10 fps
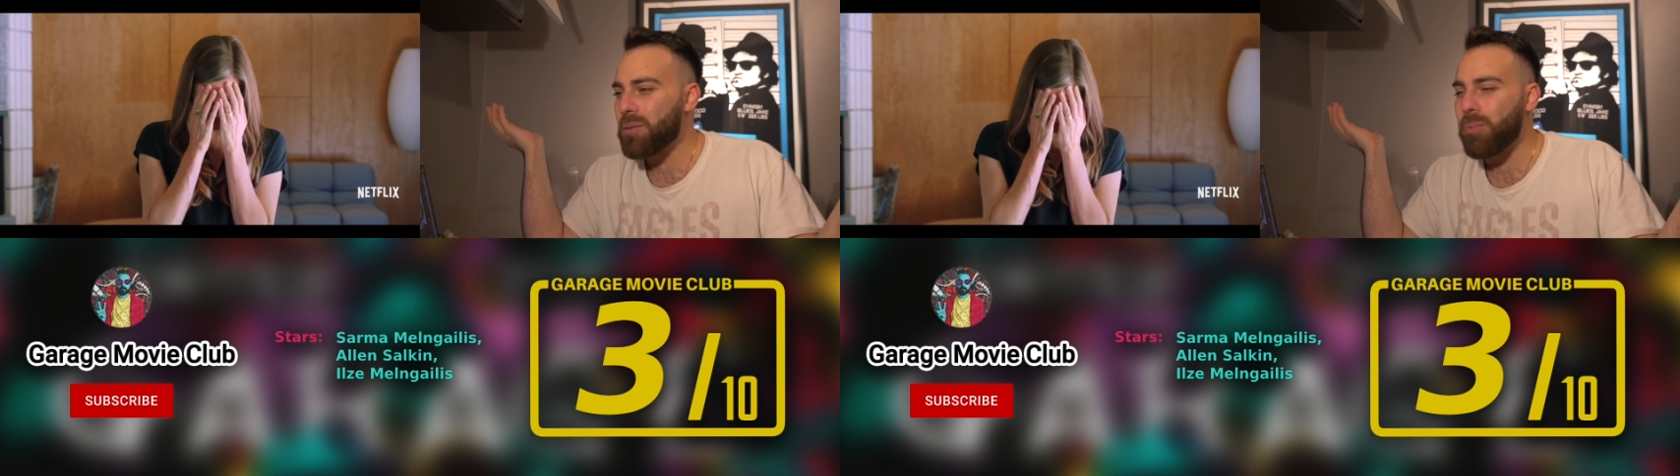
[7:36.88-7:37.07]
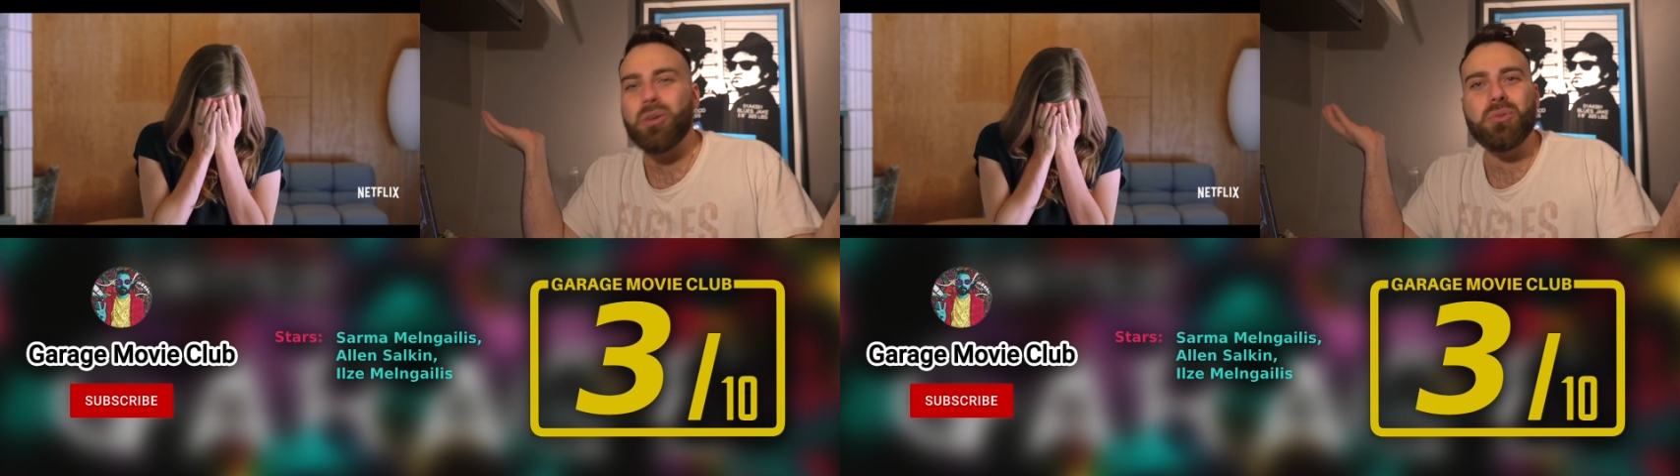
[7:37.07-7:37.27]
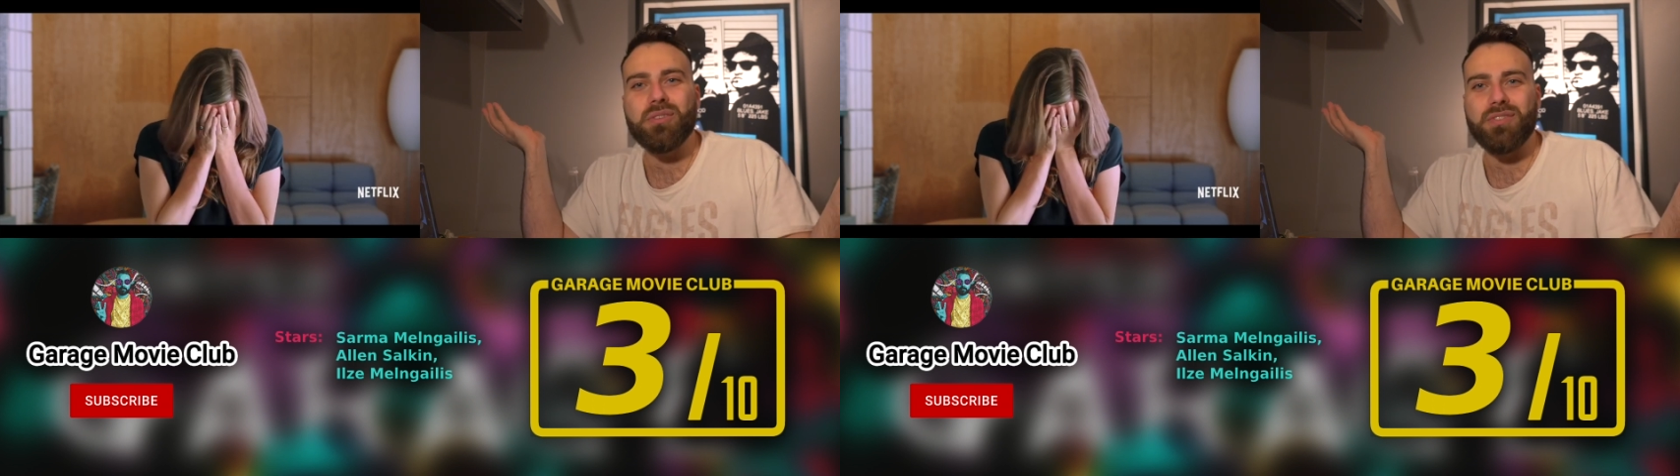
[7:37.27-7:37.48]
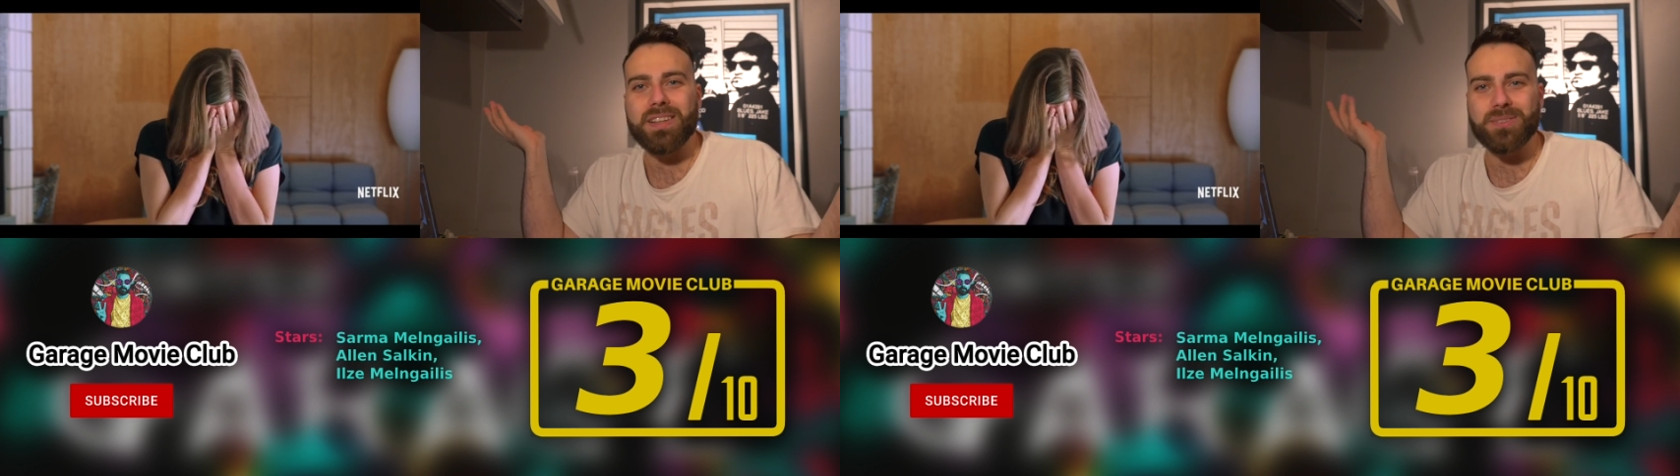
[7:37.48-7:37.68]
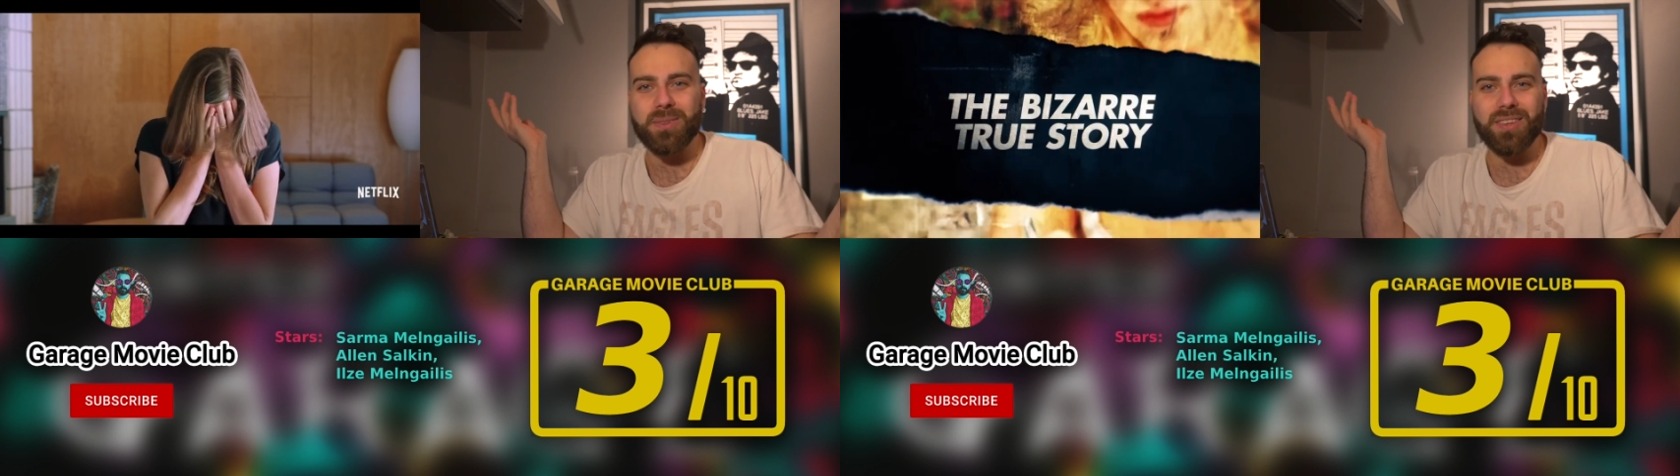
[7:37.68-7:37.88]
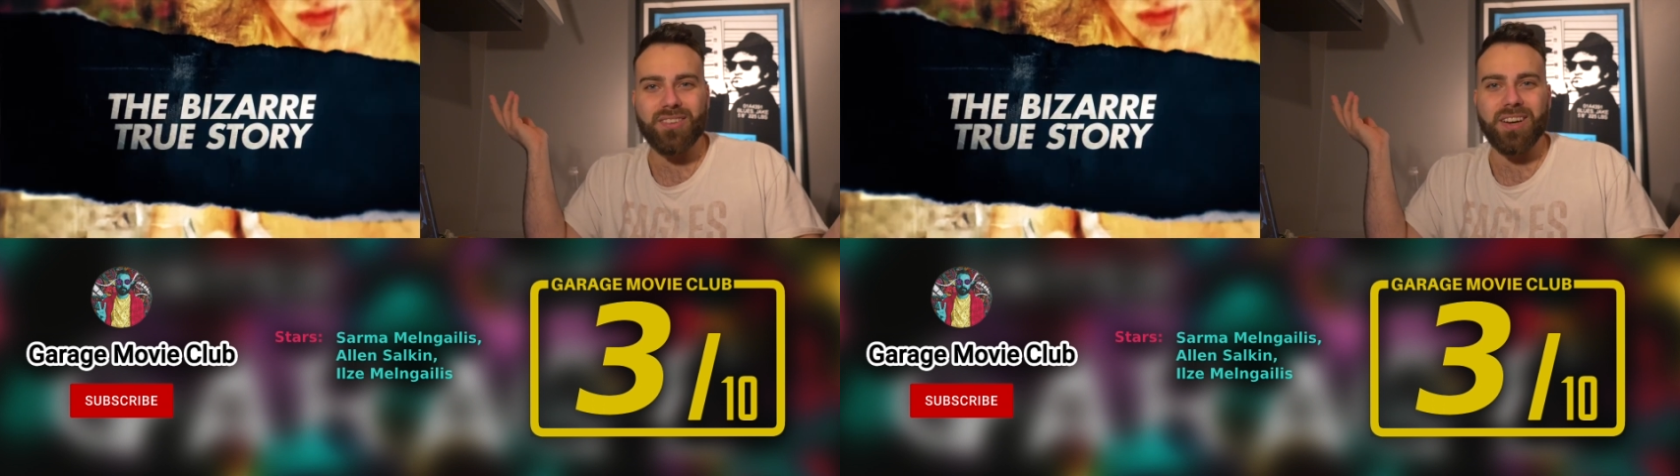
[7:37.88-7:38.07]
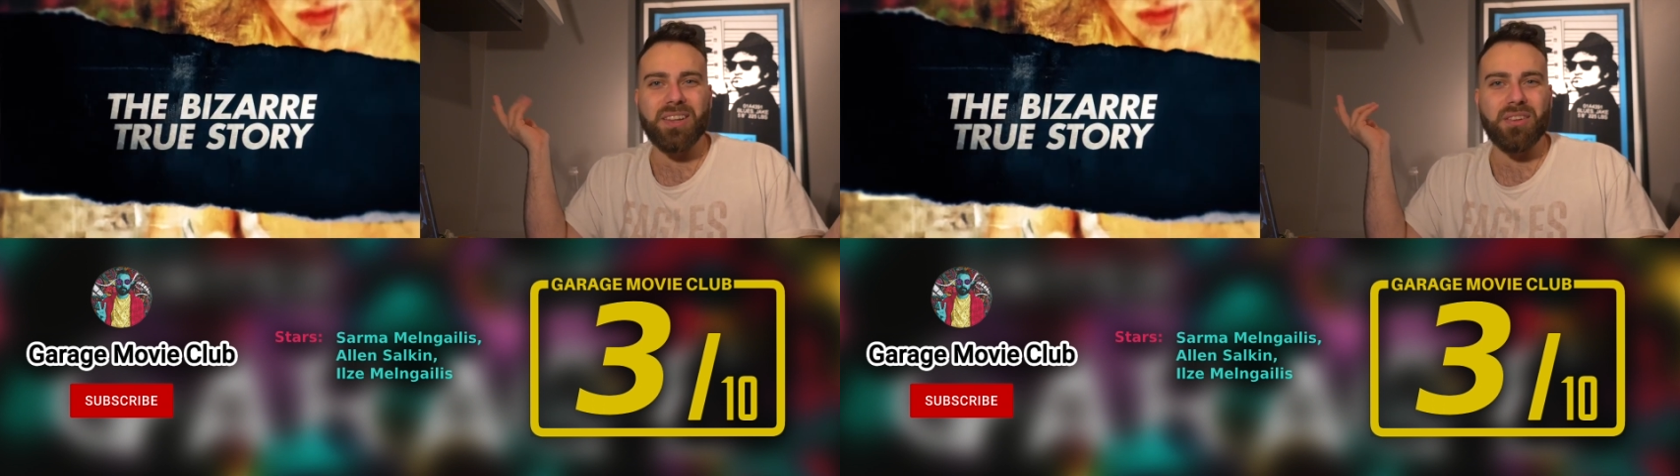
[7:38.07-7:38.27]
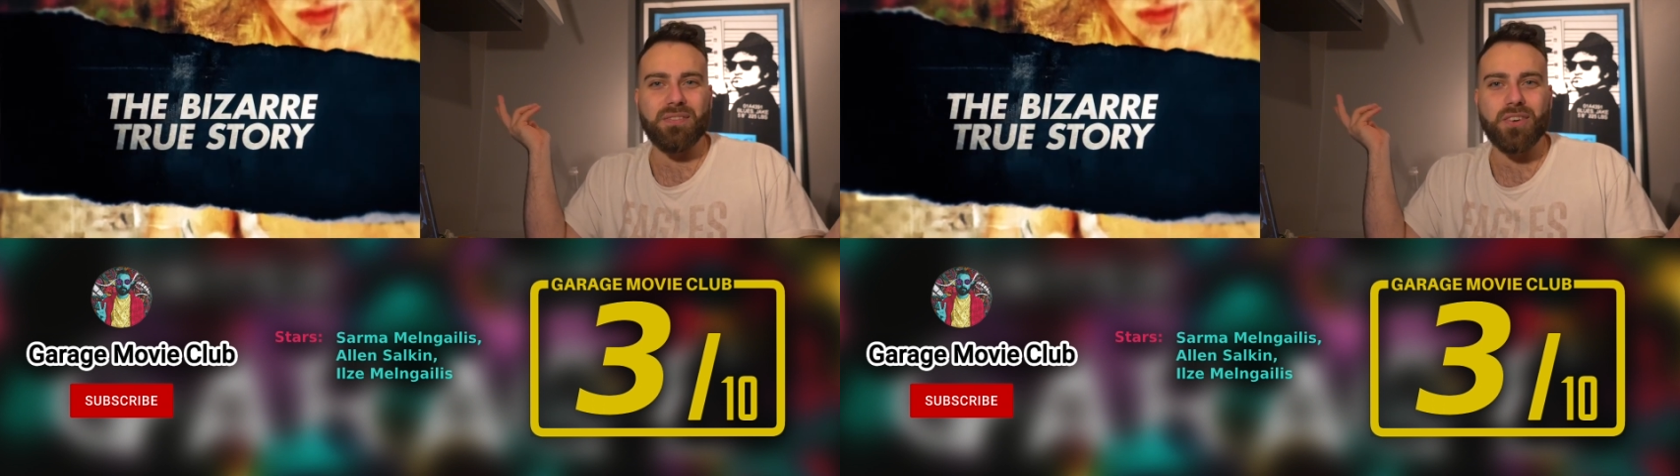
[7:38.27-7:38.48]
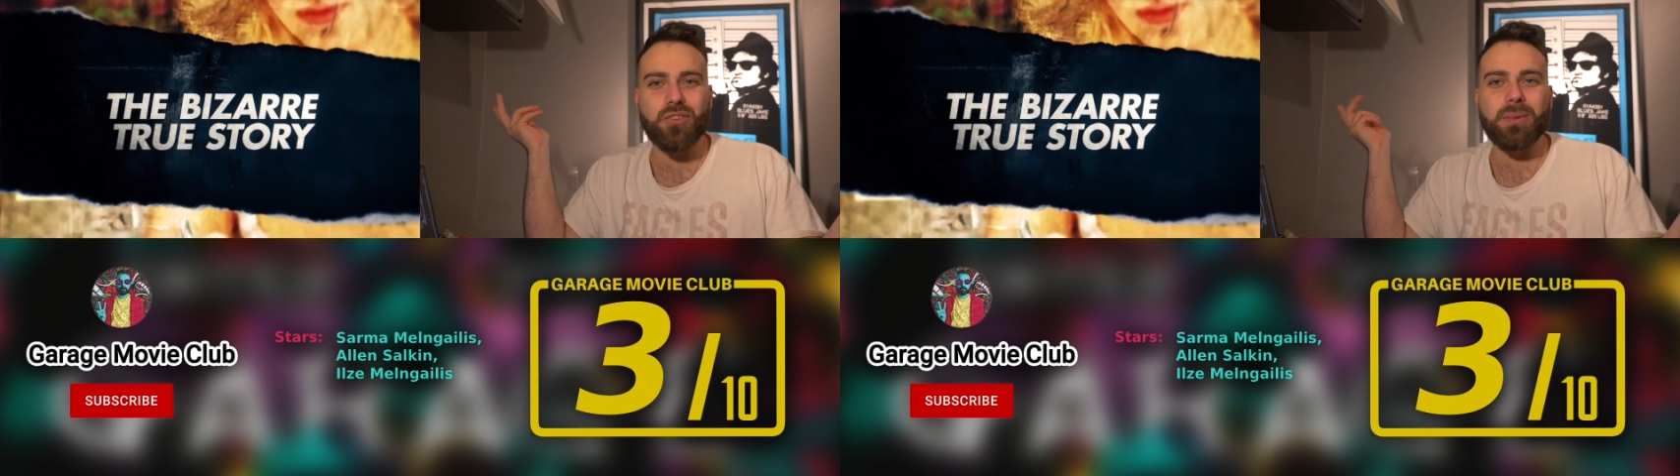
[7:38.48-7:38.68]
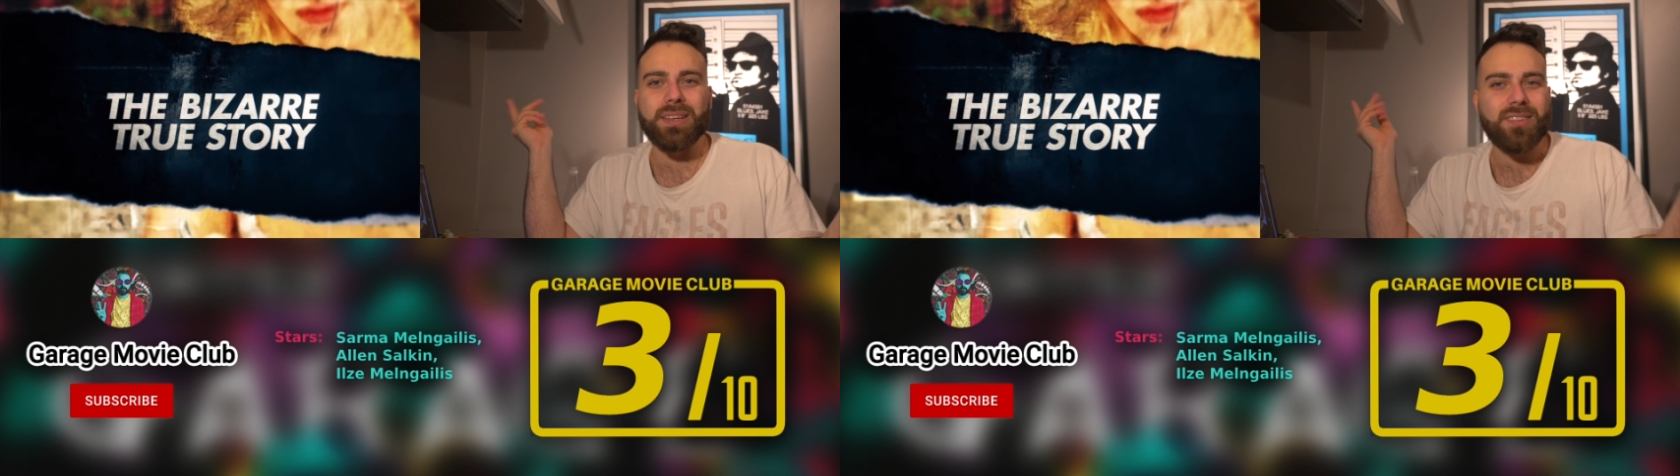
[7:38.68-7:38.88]
Baldwin friends with this guy in the first
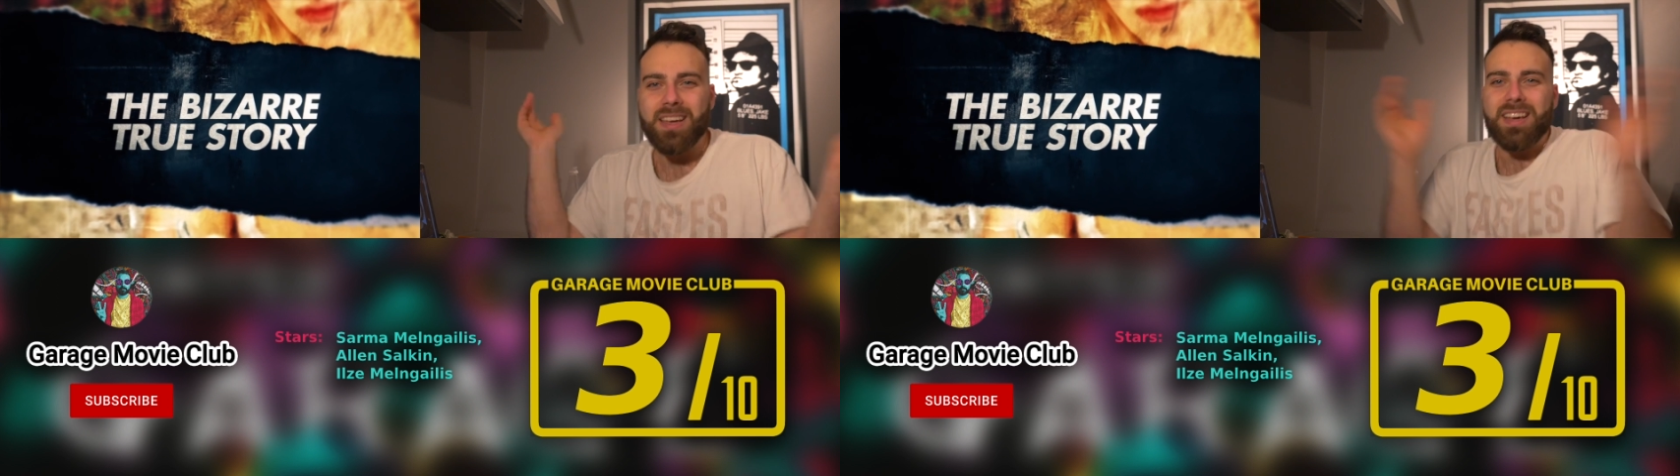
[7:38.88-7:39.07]
place?